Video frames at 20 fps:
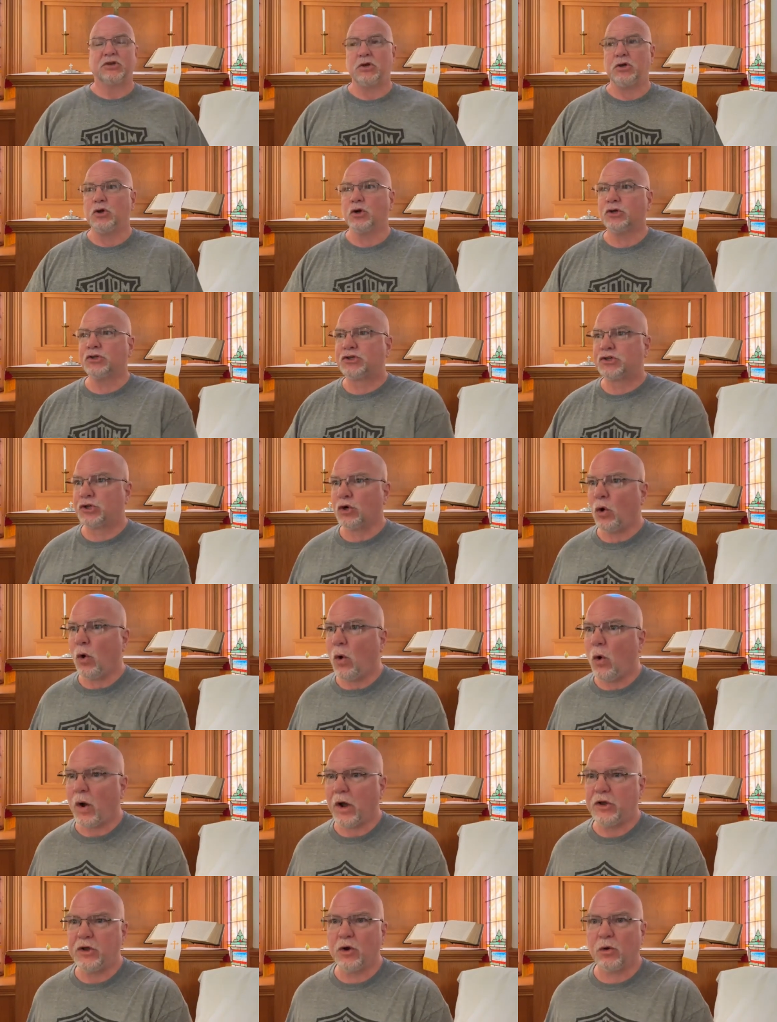See your
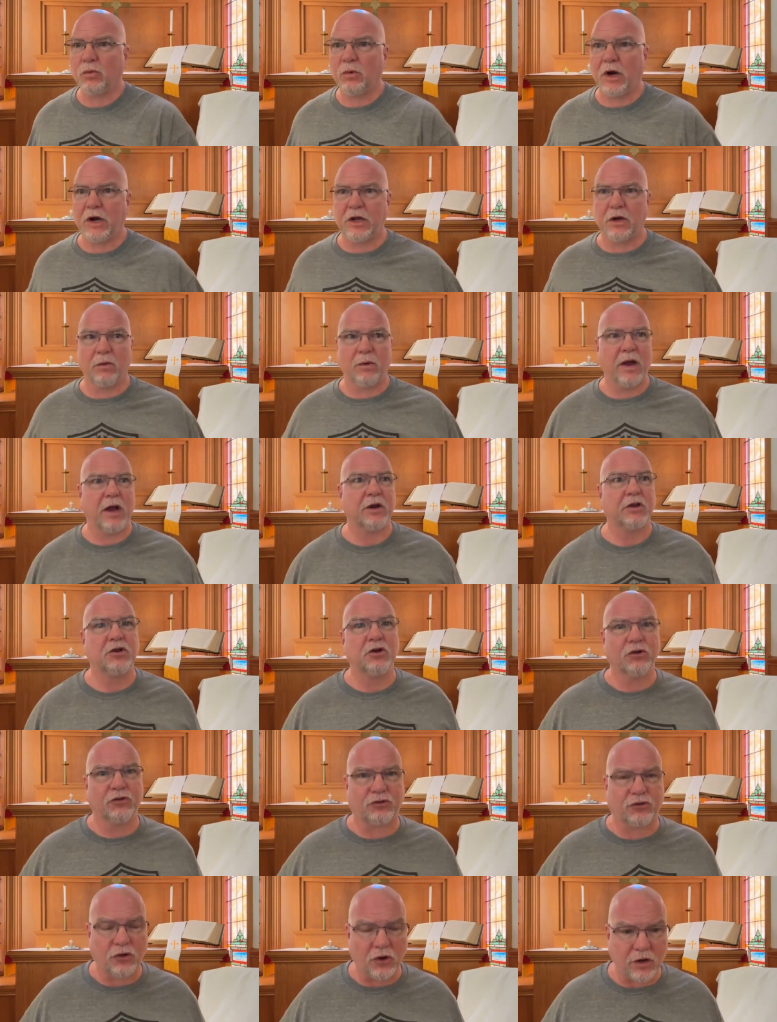joy, you're running around and
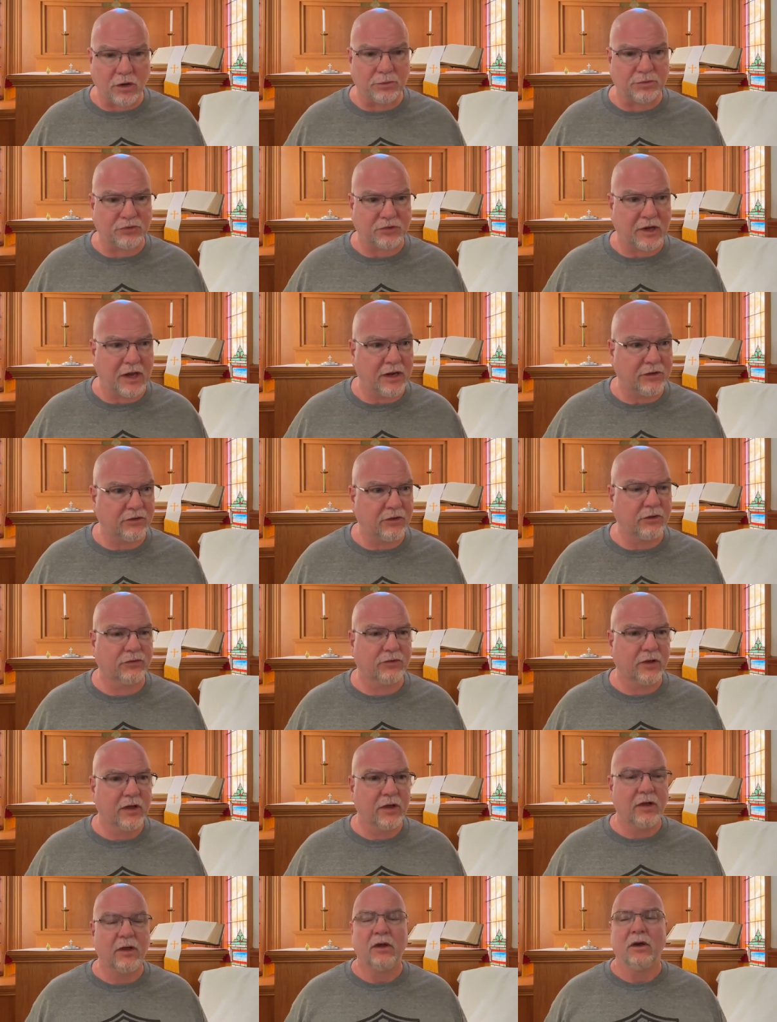your
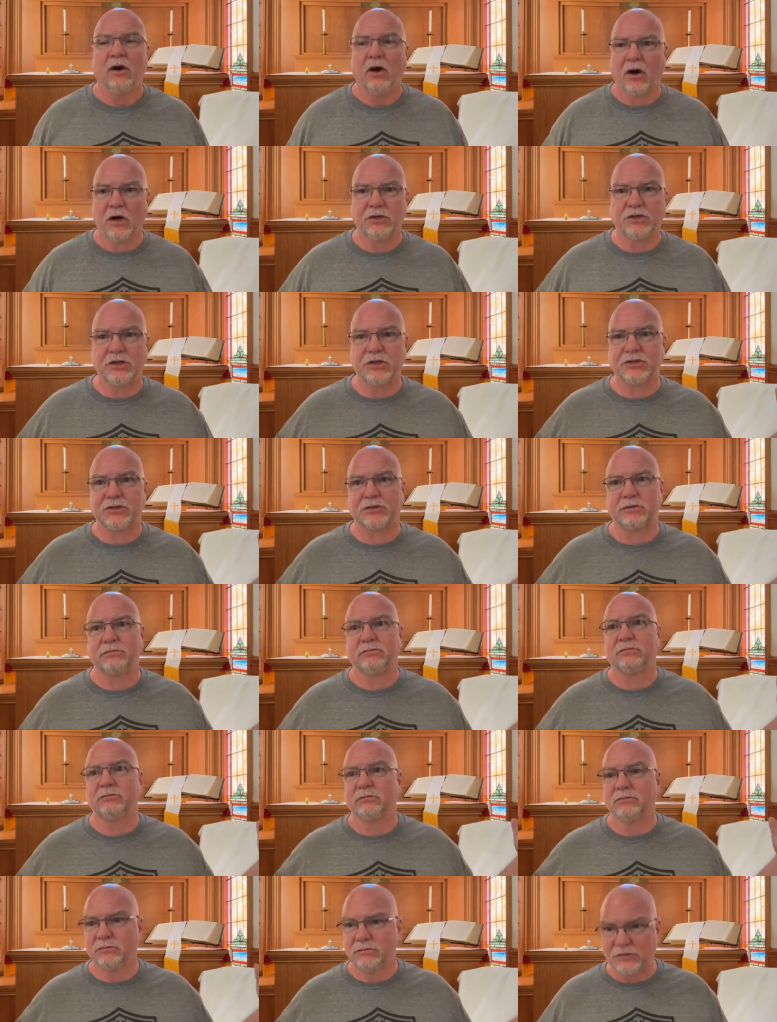circumstances are just
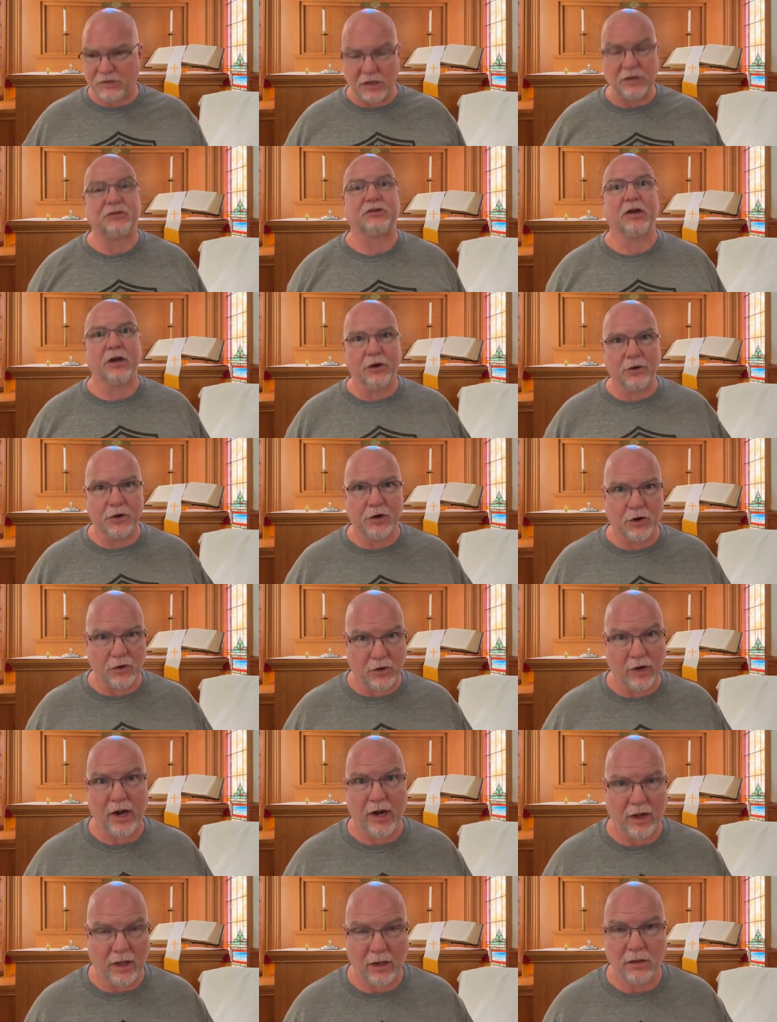
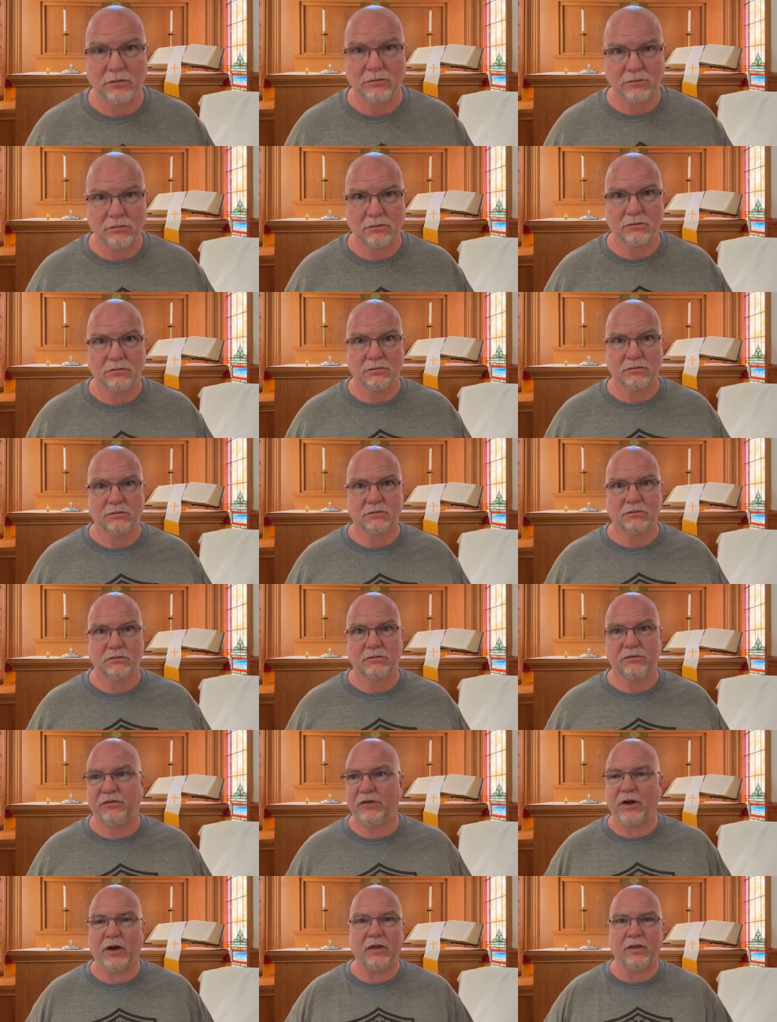deteriorating.
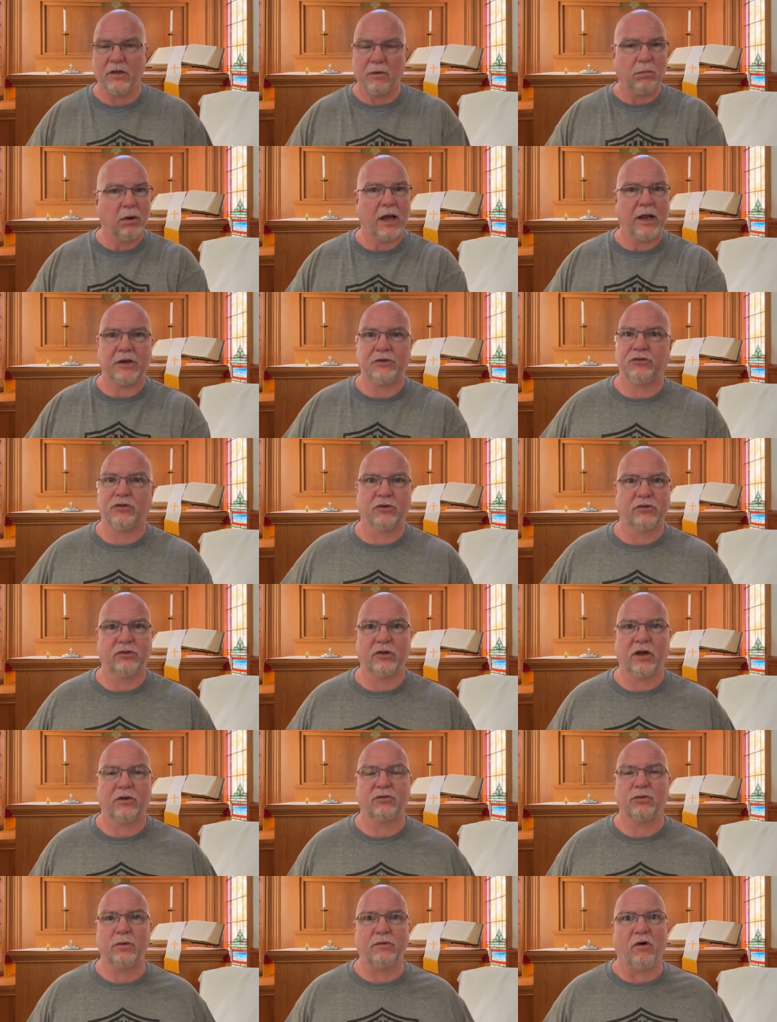Fill in the blanks
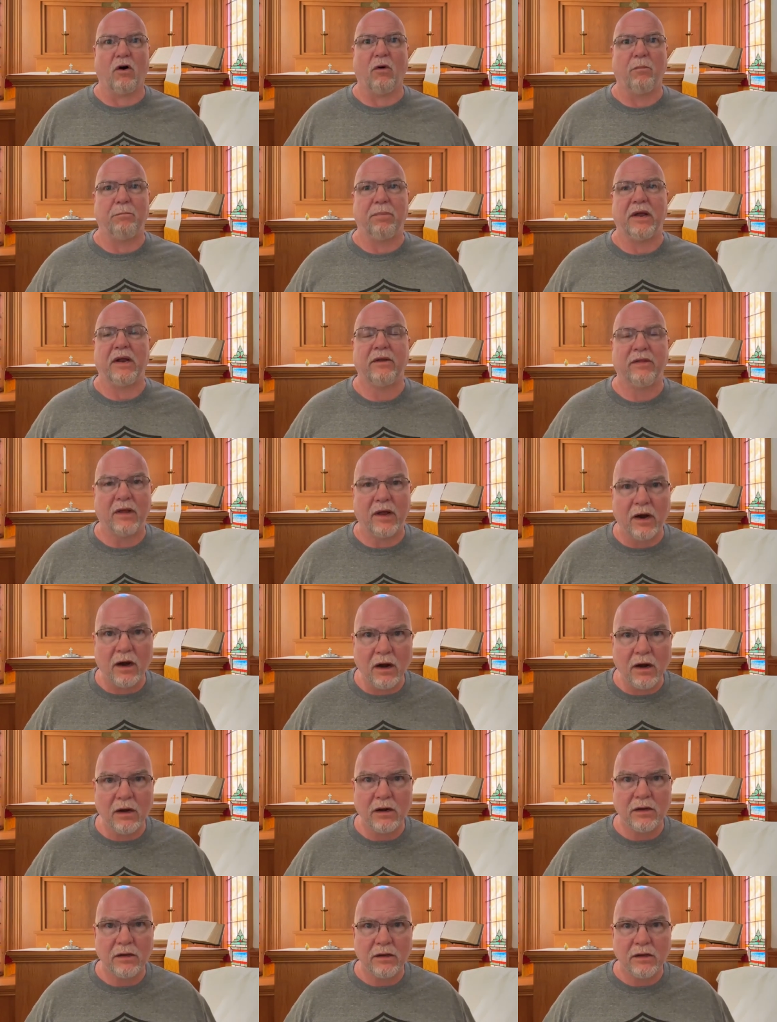yourselves. We've all been
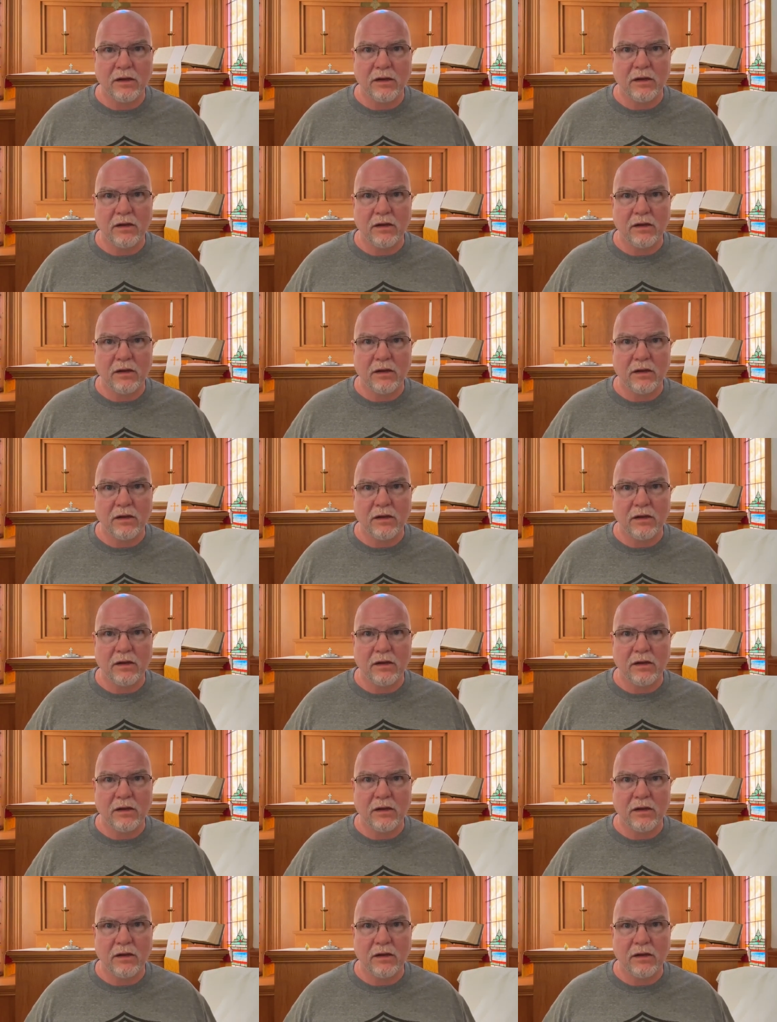there.